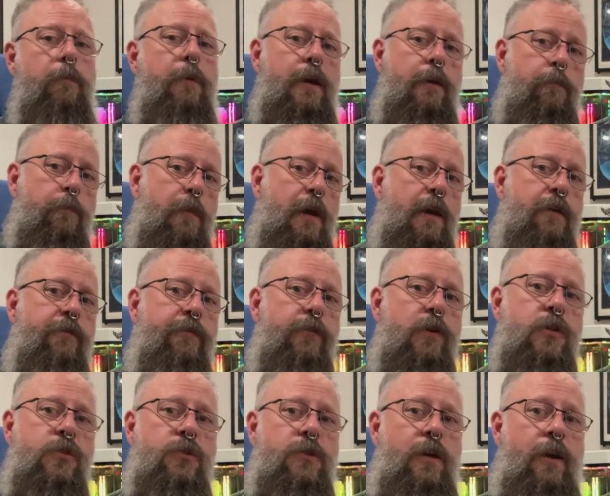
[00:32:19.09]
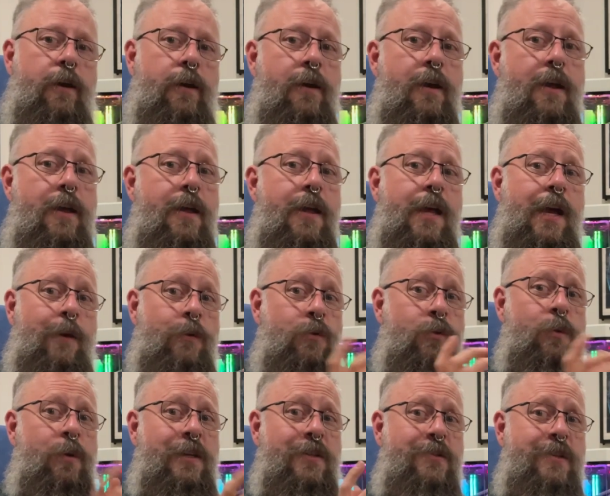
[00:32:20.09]
But in my first year, I was
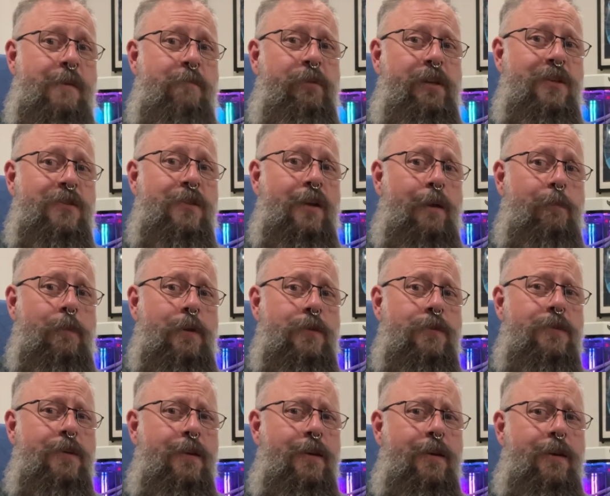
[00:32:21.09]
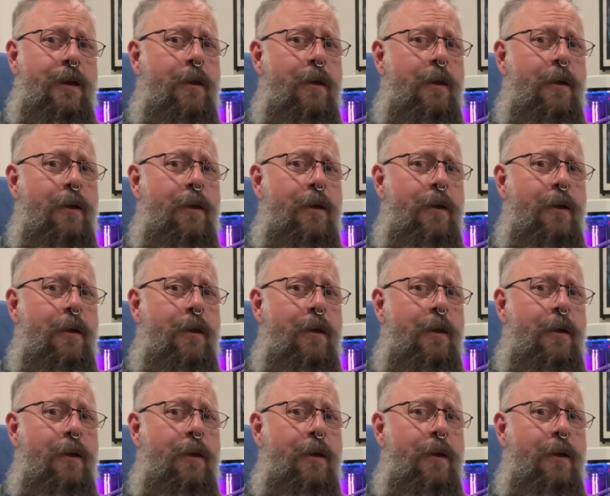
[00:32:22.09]
doing assembly assignments